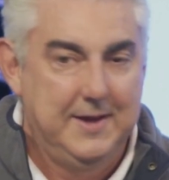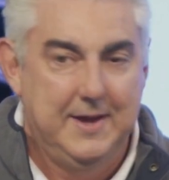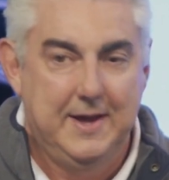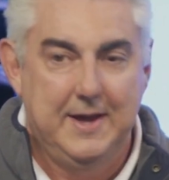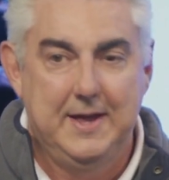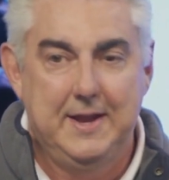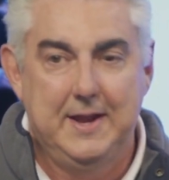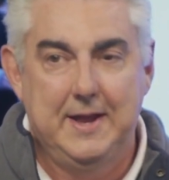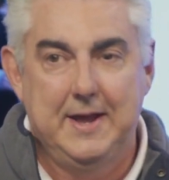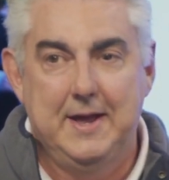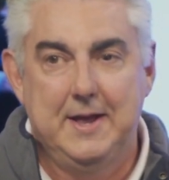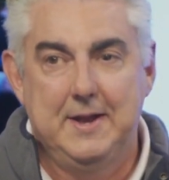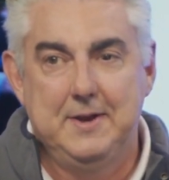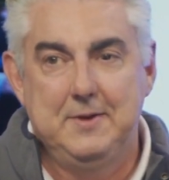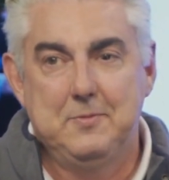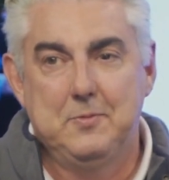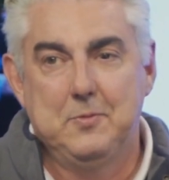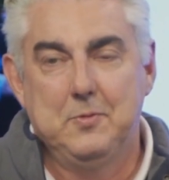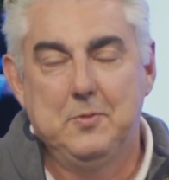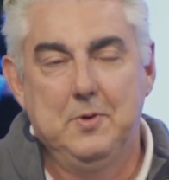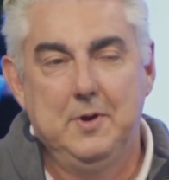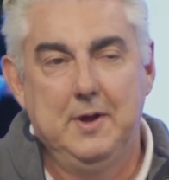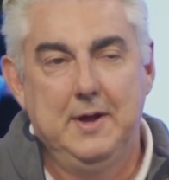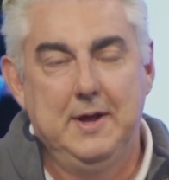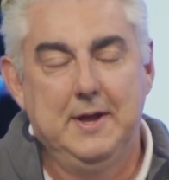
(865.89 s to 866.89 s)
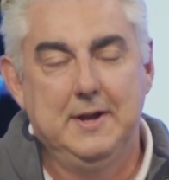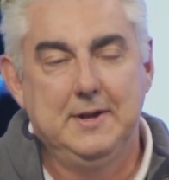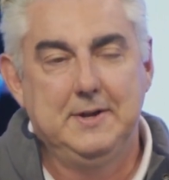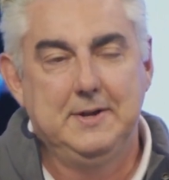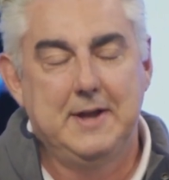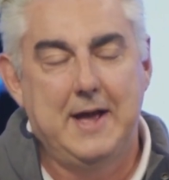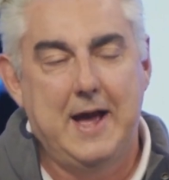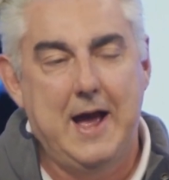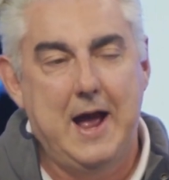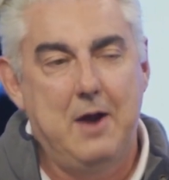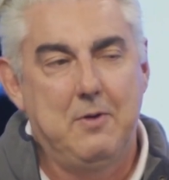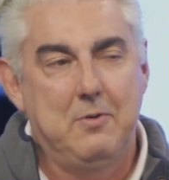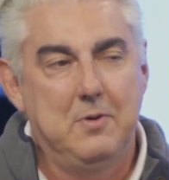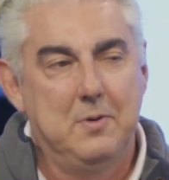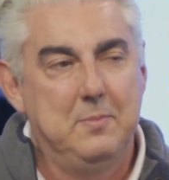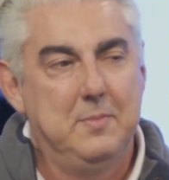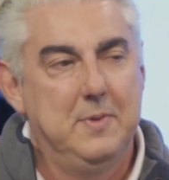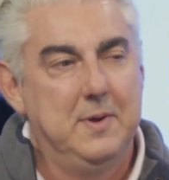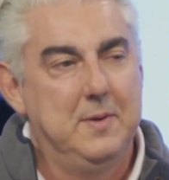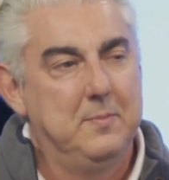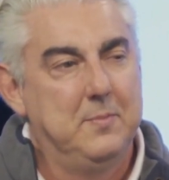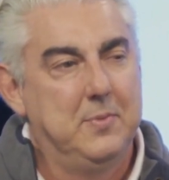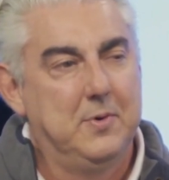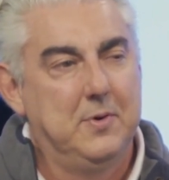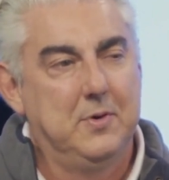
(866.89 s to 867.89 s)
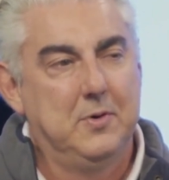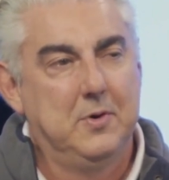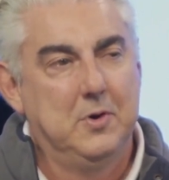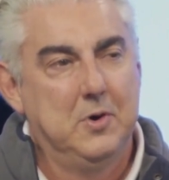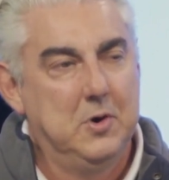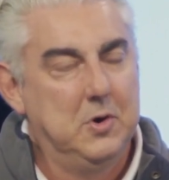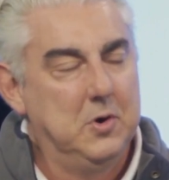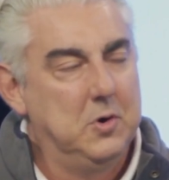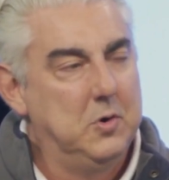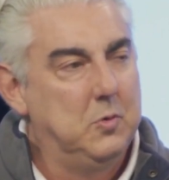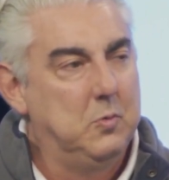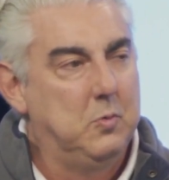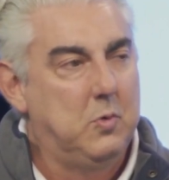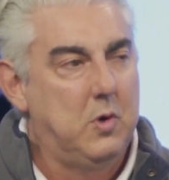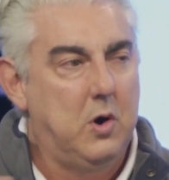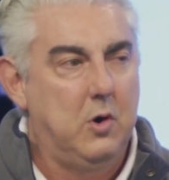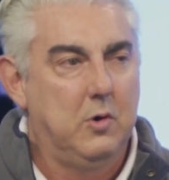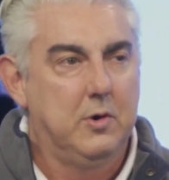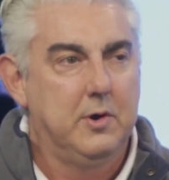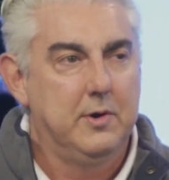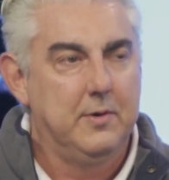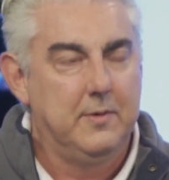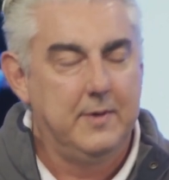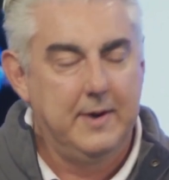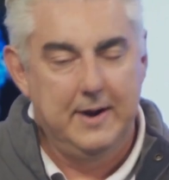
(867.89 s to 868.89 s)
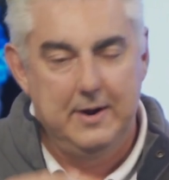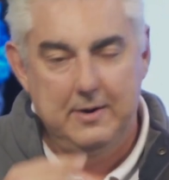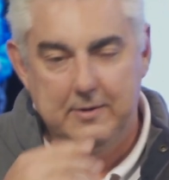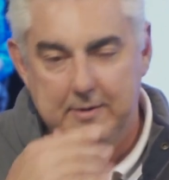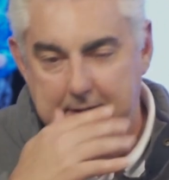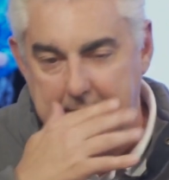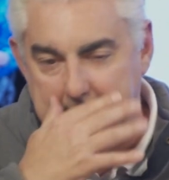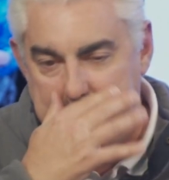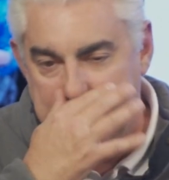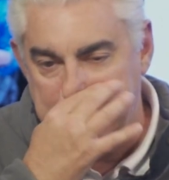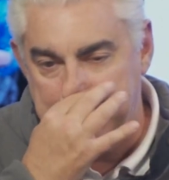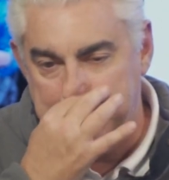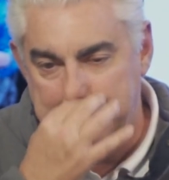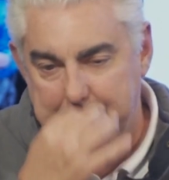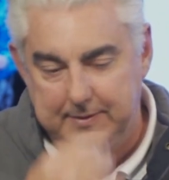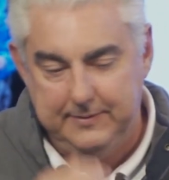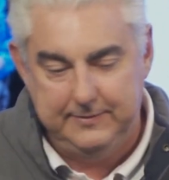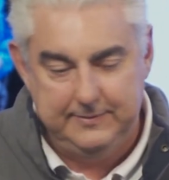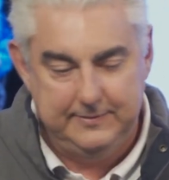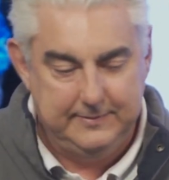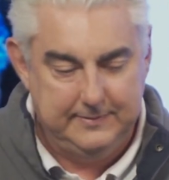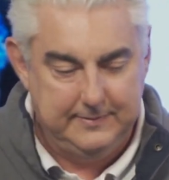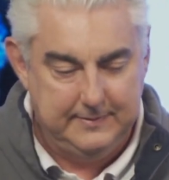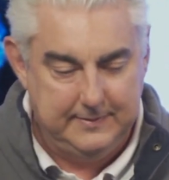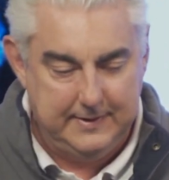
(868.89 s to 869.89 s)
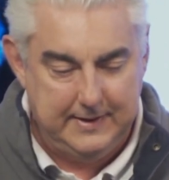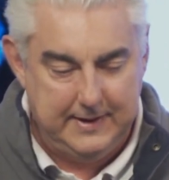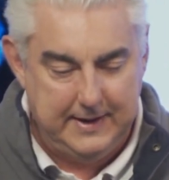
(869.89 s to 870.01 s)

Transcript: And, and, and I remember walking around campus,